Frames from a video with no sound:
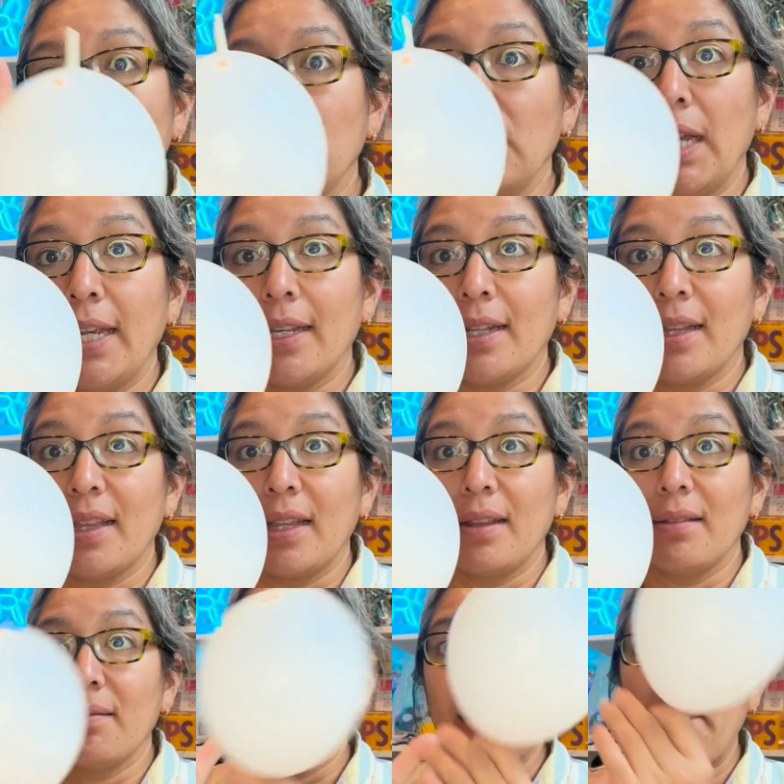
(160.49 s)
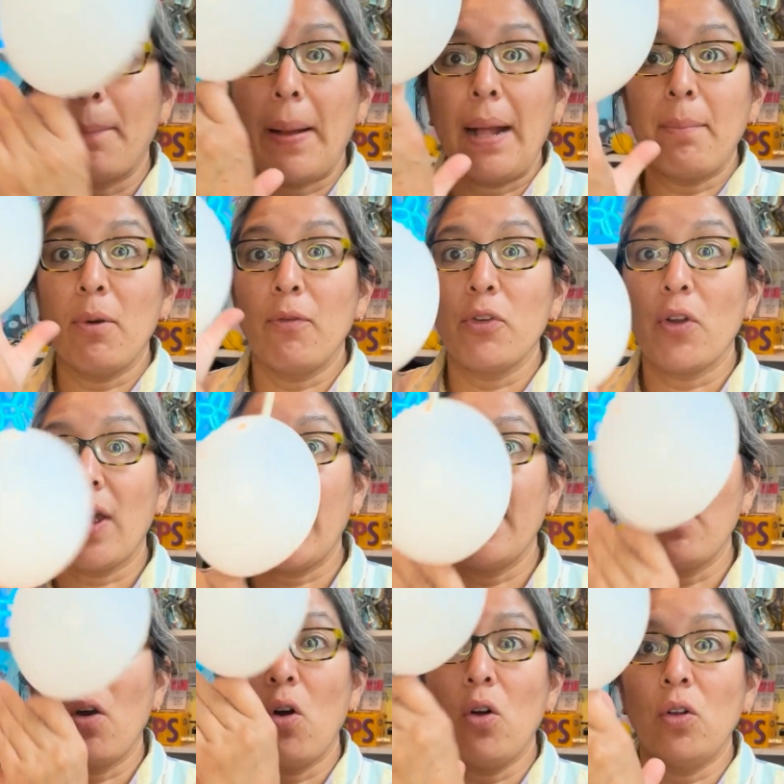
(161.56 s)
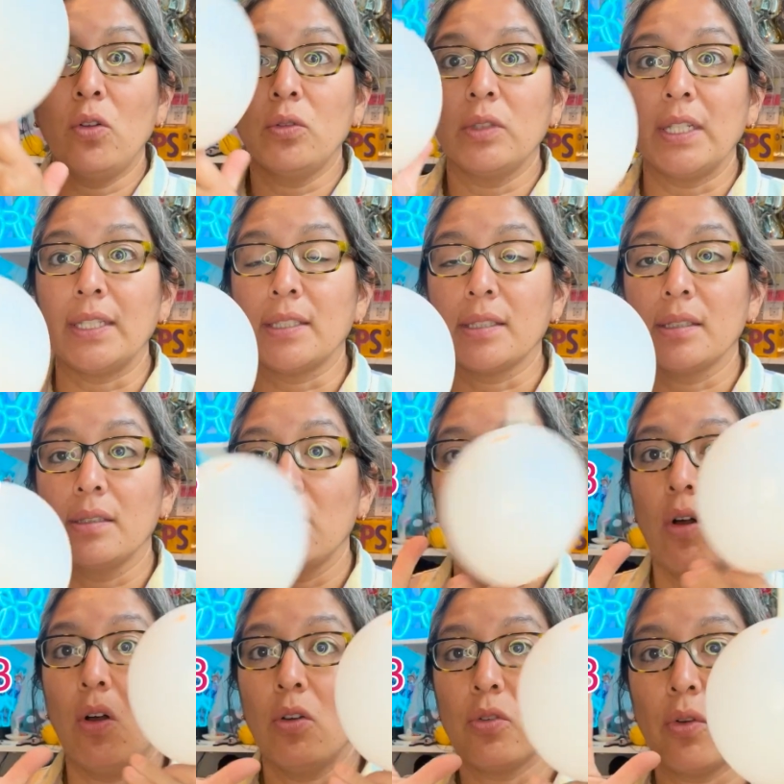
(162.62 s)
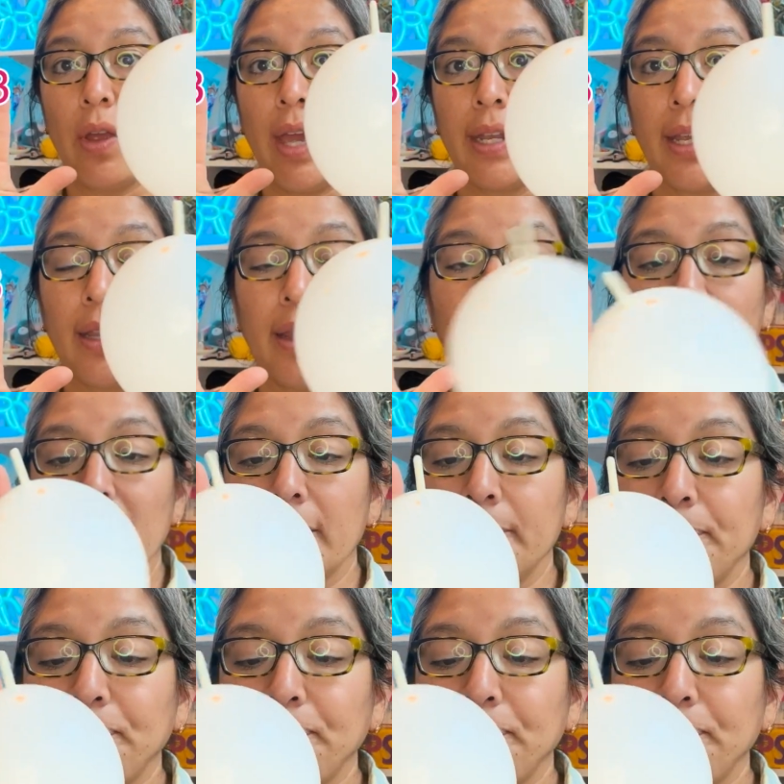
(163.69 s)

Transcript: like the palm of your hand, all this, all your hand, I think.